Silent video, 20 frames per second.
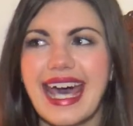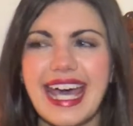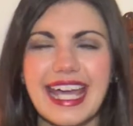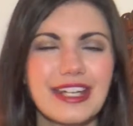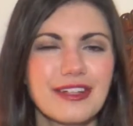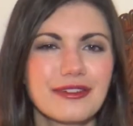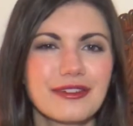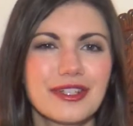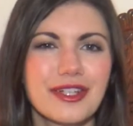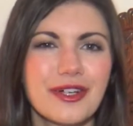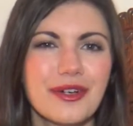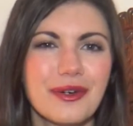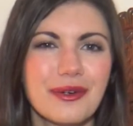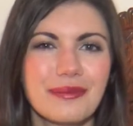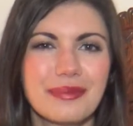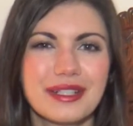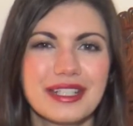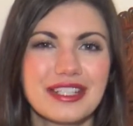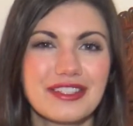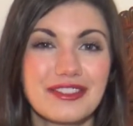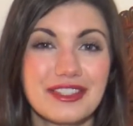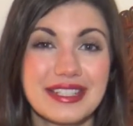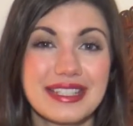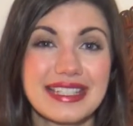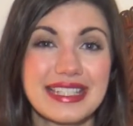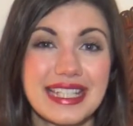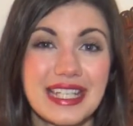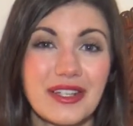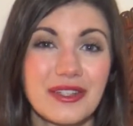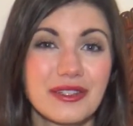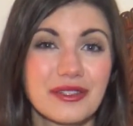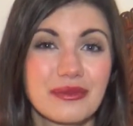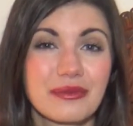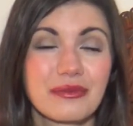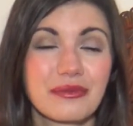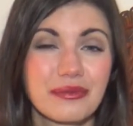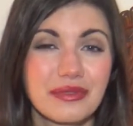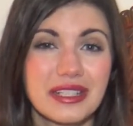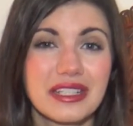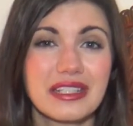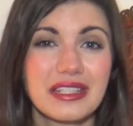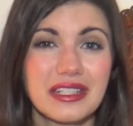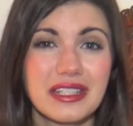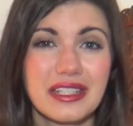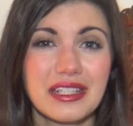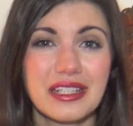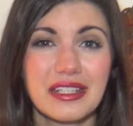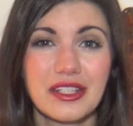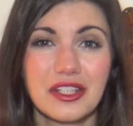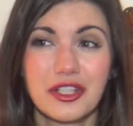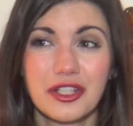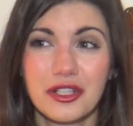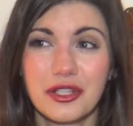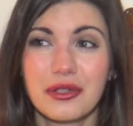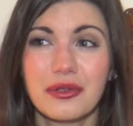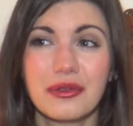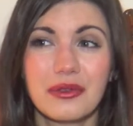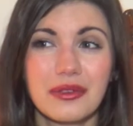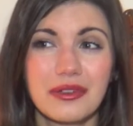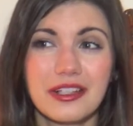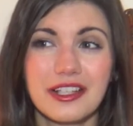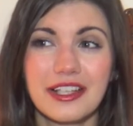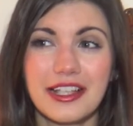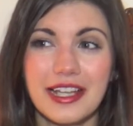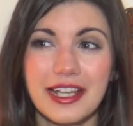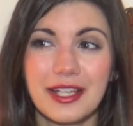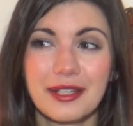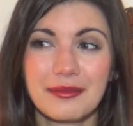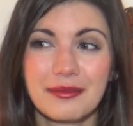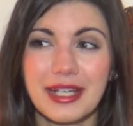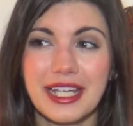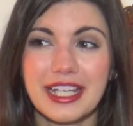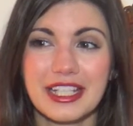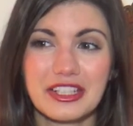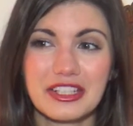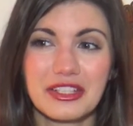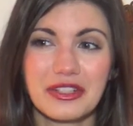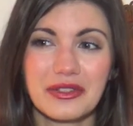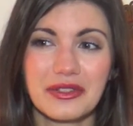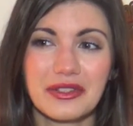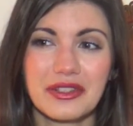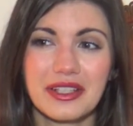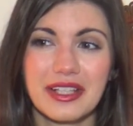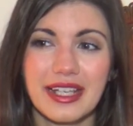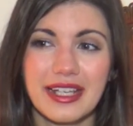I don't know, but it just sounds really cool and magical,